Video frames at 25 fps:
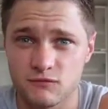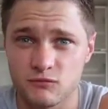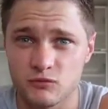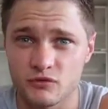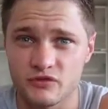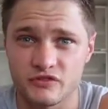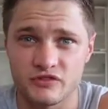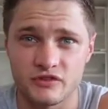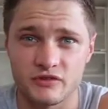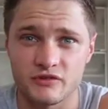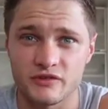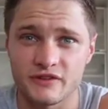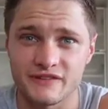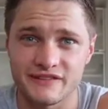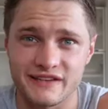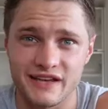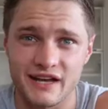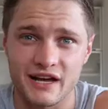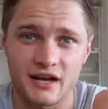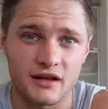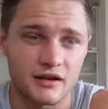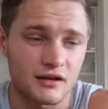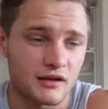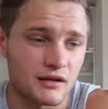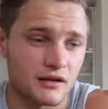series
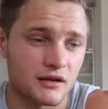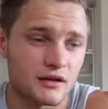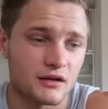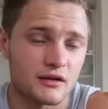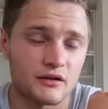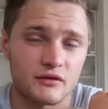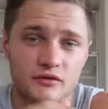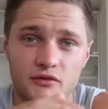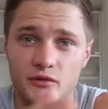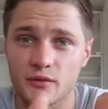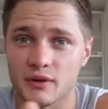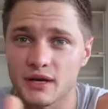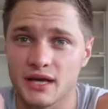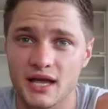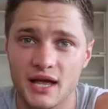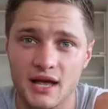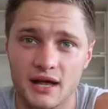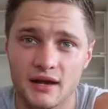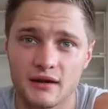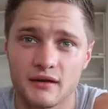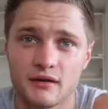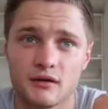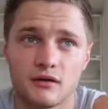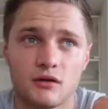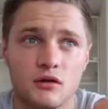out so it
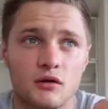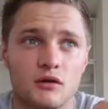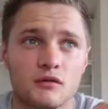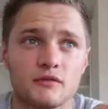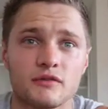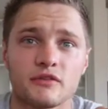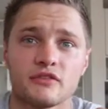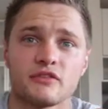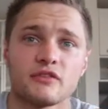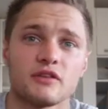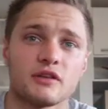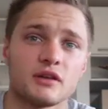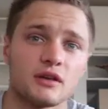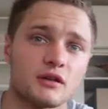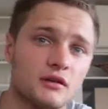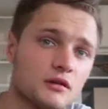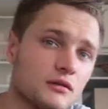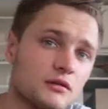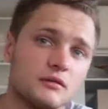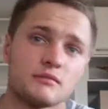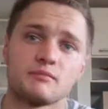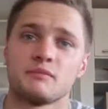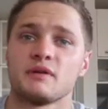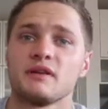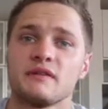can obviously
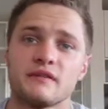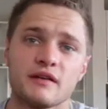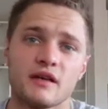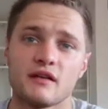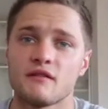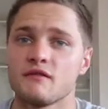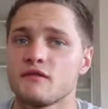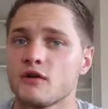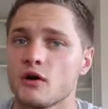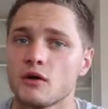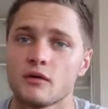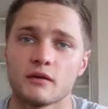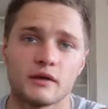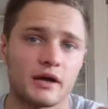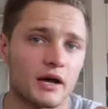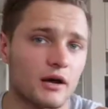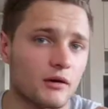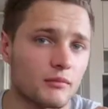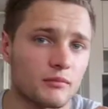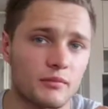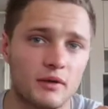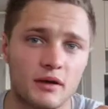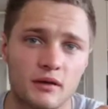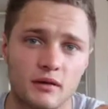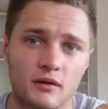be tenfold,
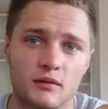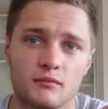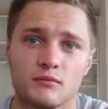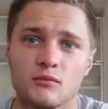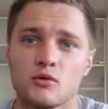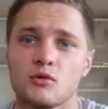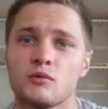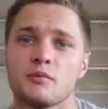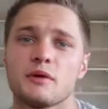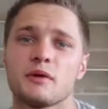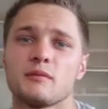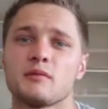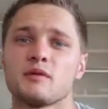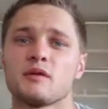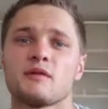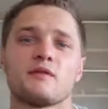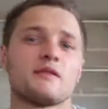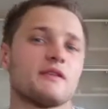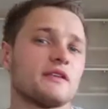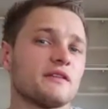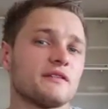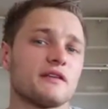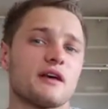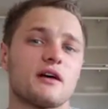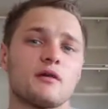help more people. If
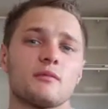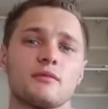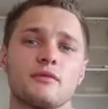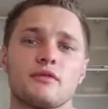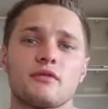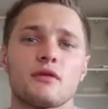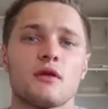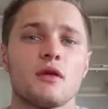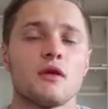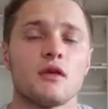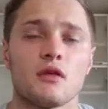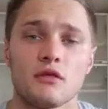this helps